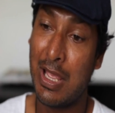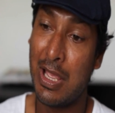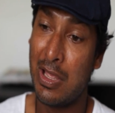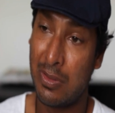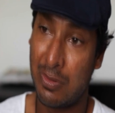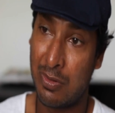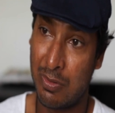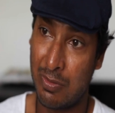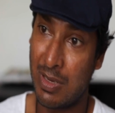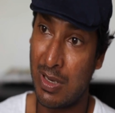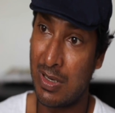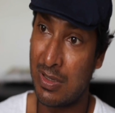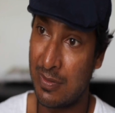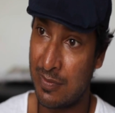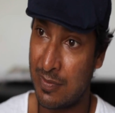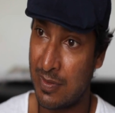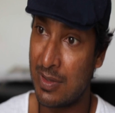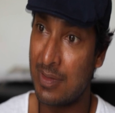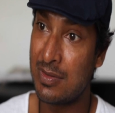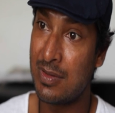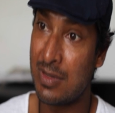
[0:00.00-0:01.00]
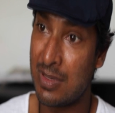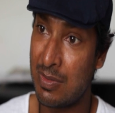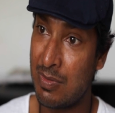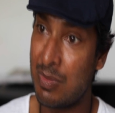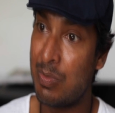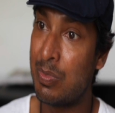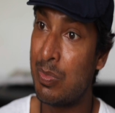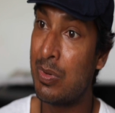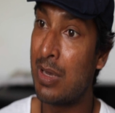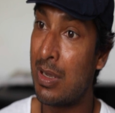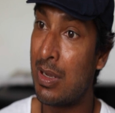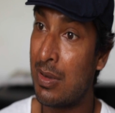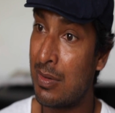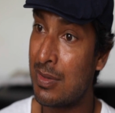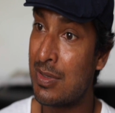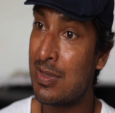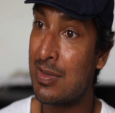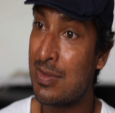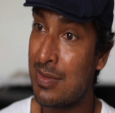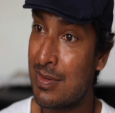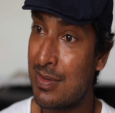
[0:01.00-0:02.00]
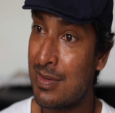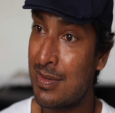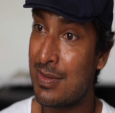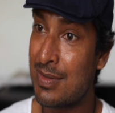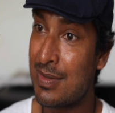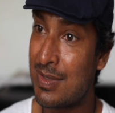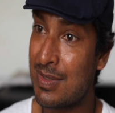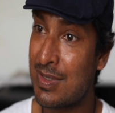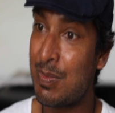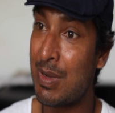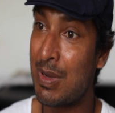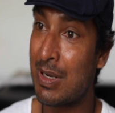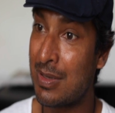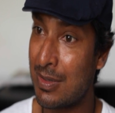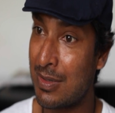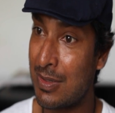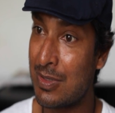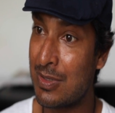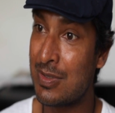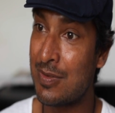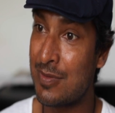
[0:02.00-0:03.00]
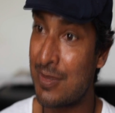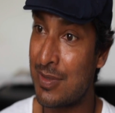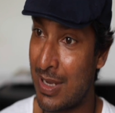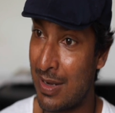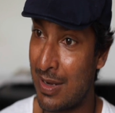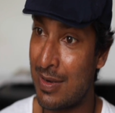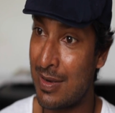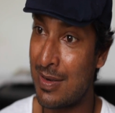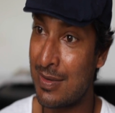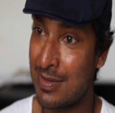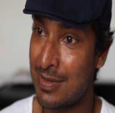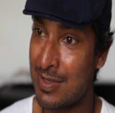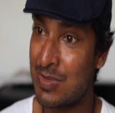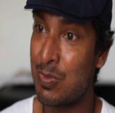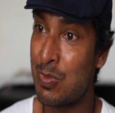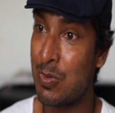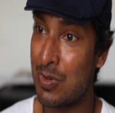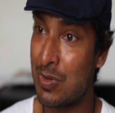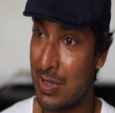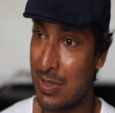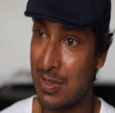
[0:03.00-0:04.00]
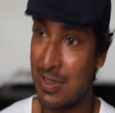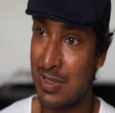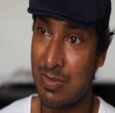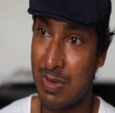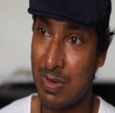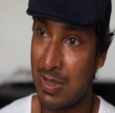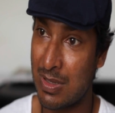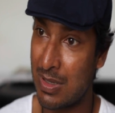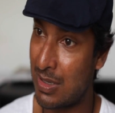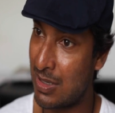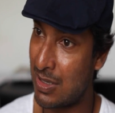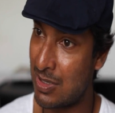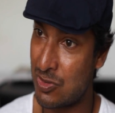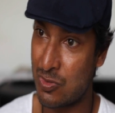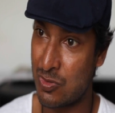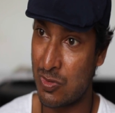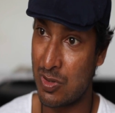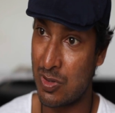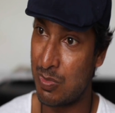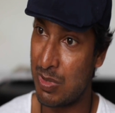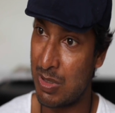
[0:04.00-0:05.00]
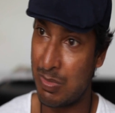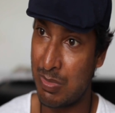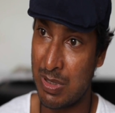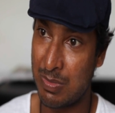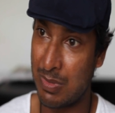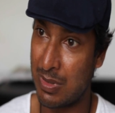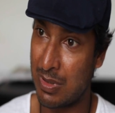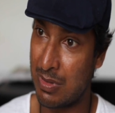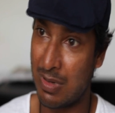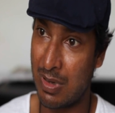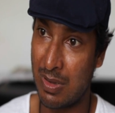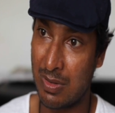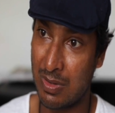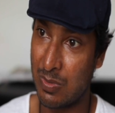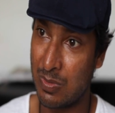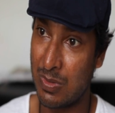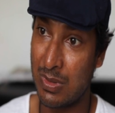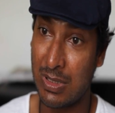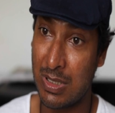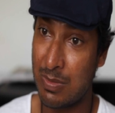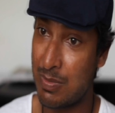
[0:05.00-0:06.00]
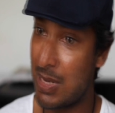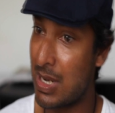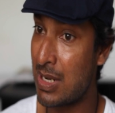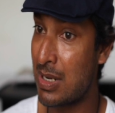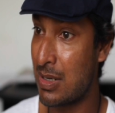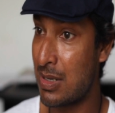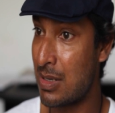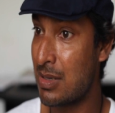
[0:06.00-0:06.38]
through that diversity we put out spectacles of talent and sporting display that are enjoyed by people around the world and make